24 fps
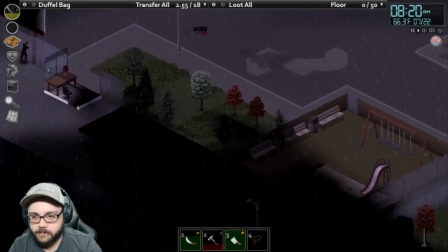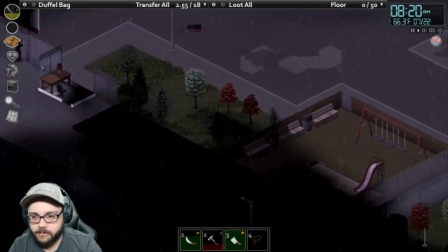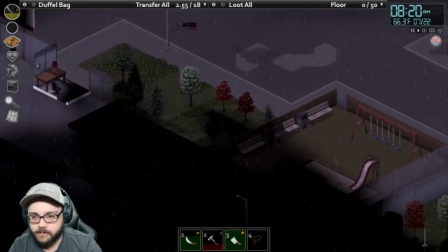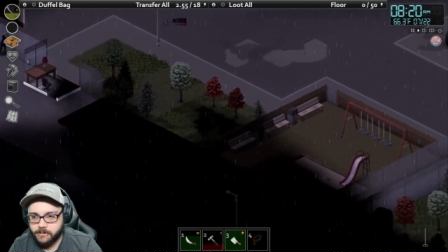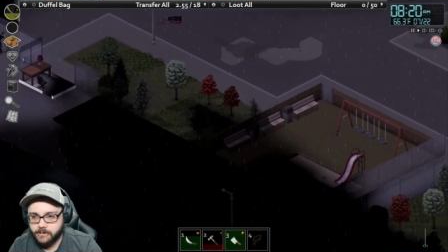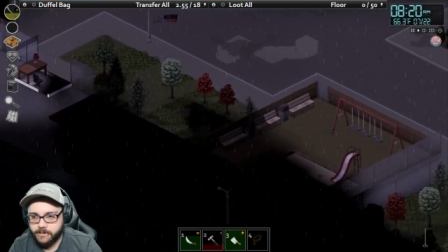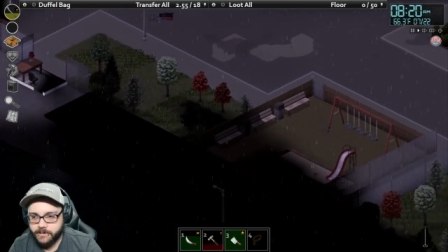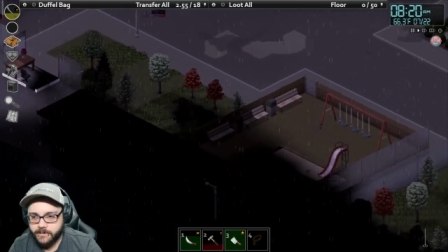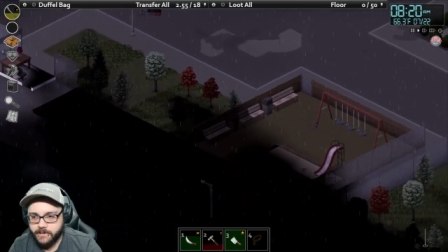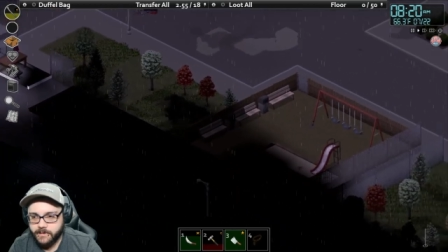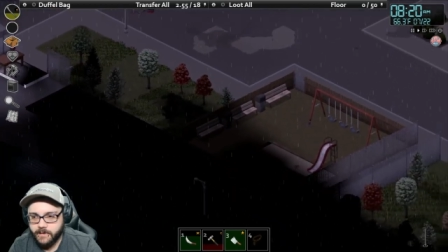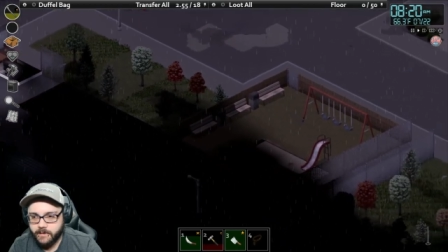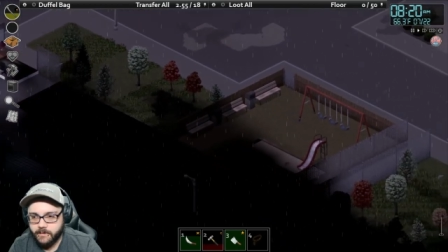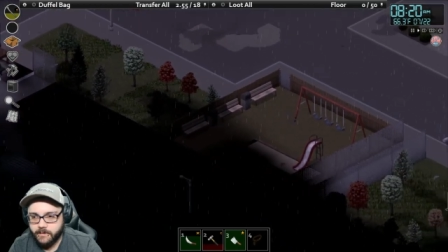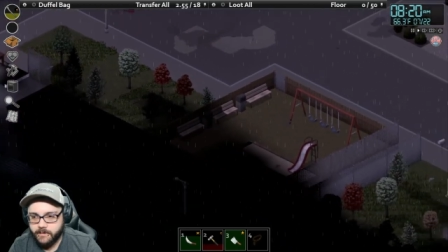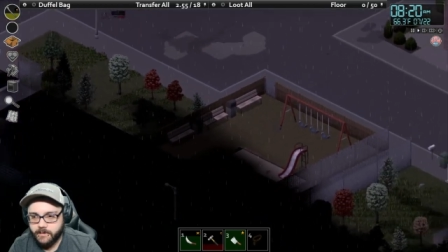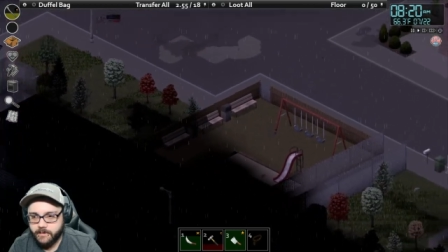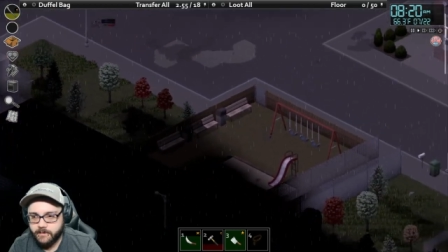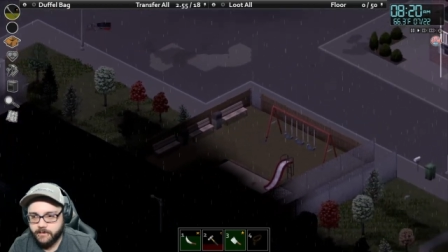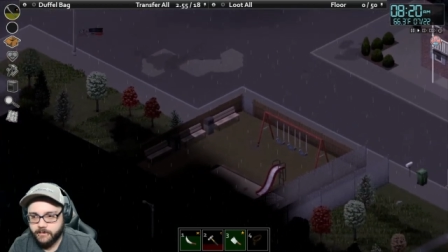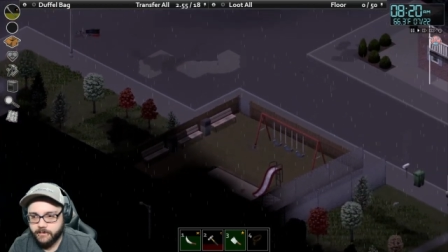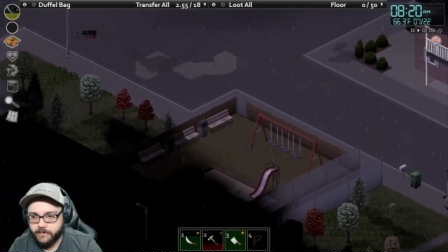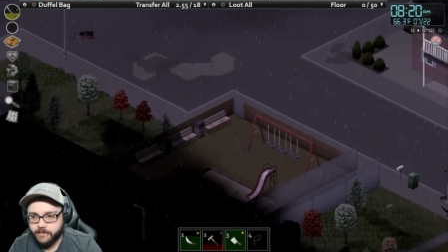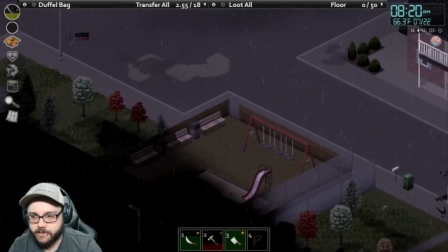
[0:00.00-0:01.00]
what's down
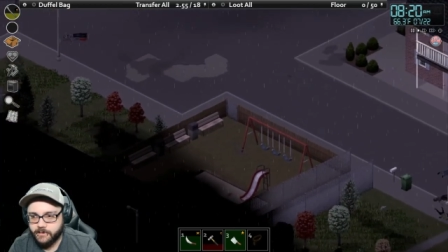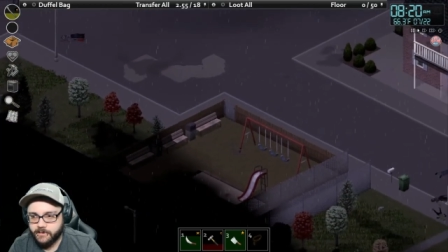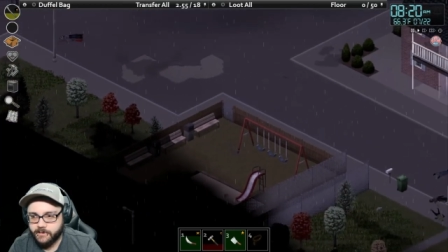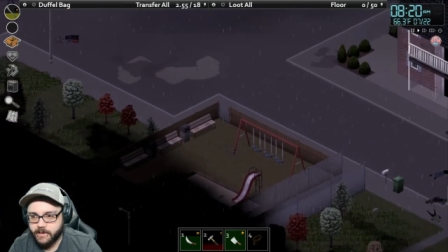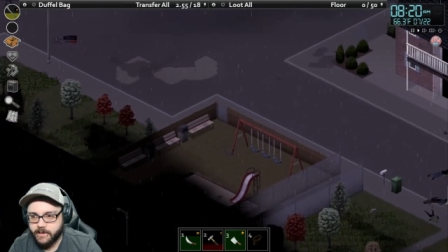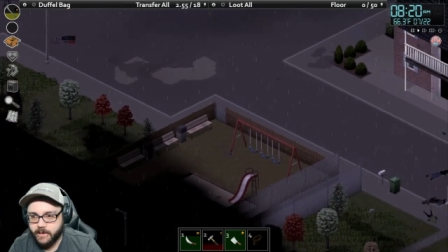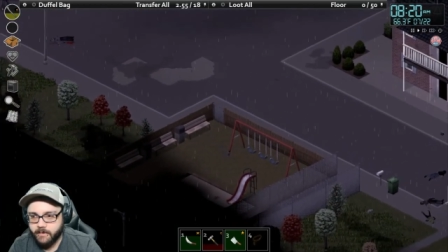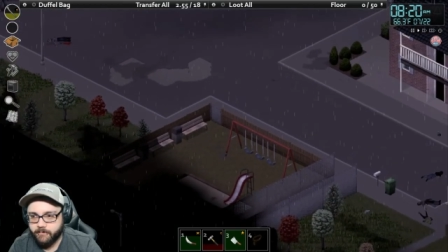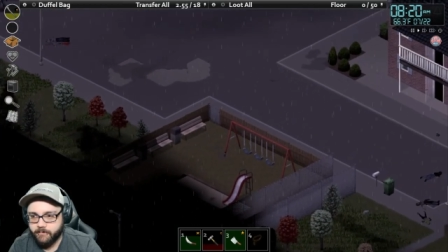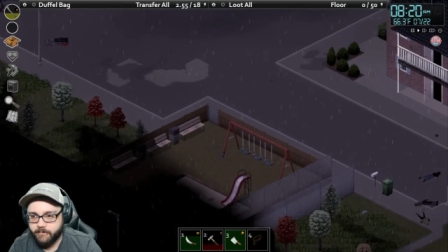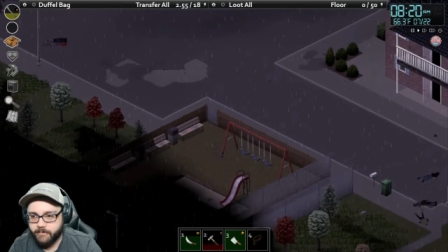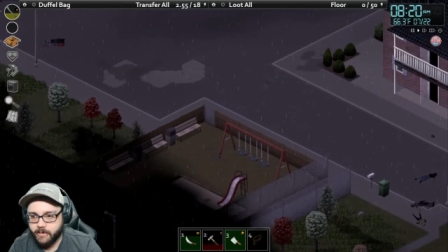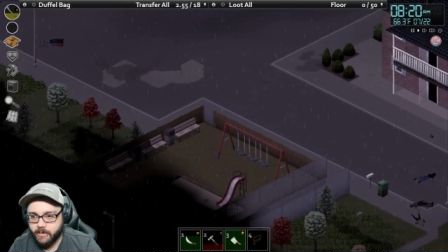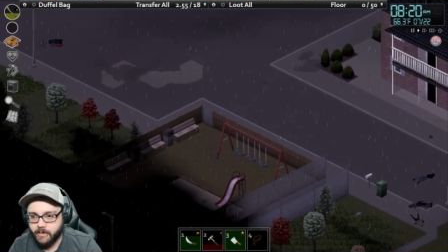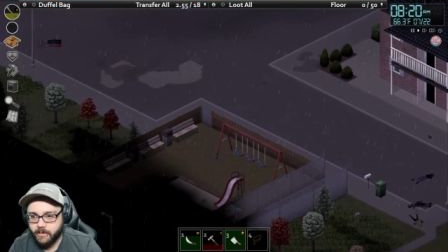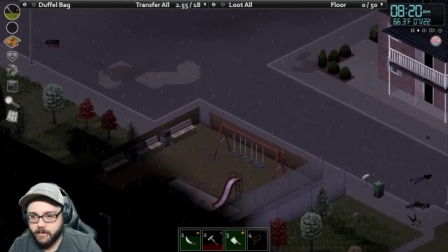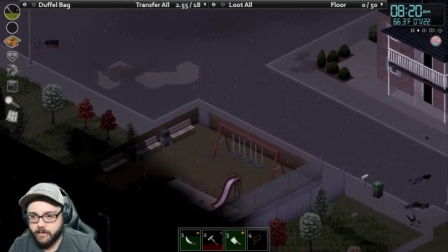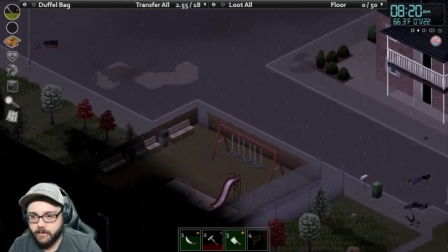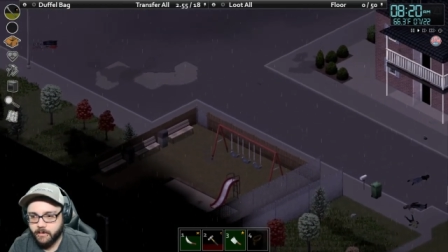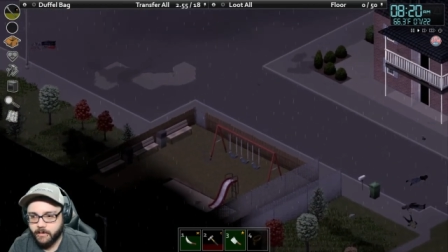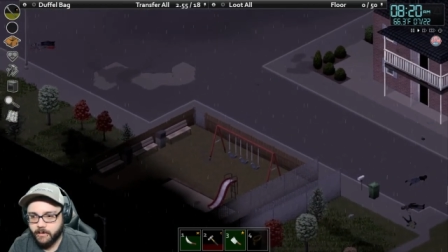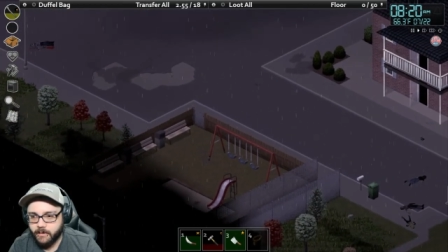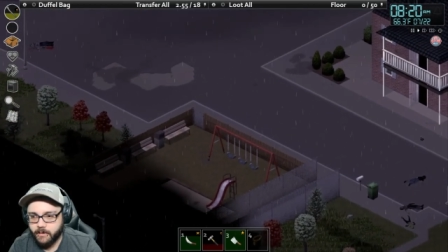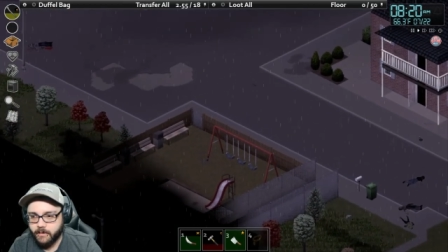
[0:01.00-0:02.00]
here? Just that
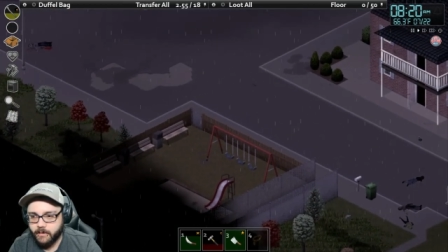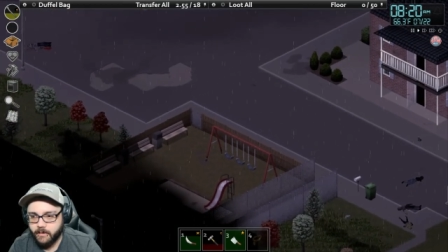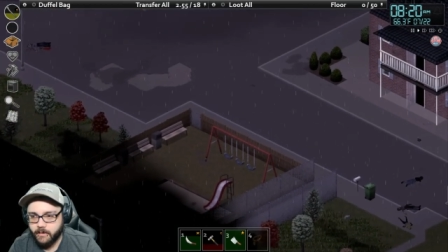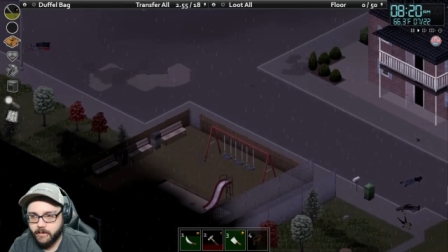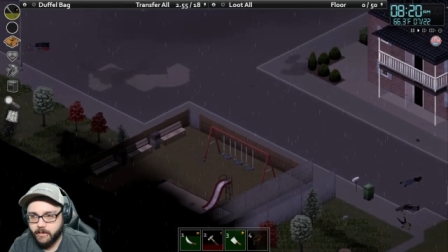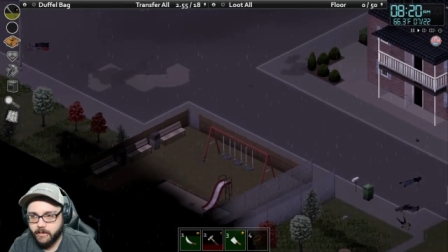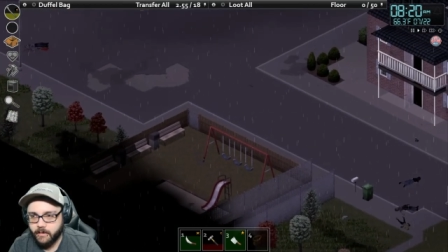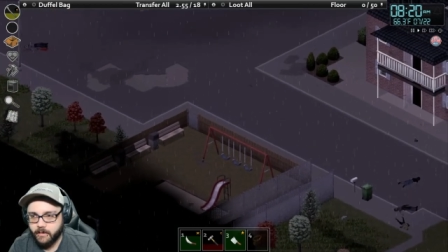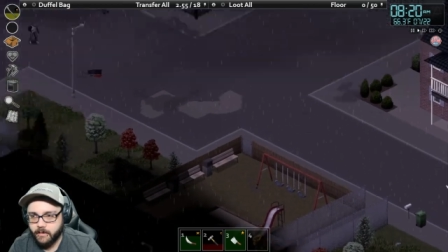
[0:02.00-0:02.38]
park, eh?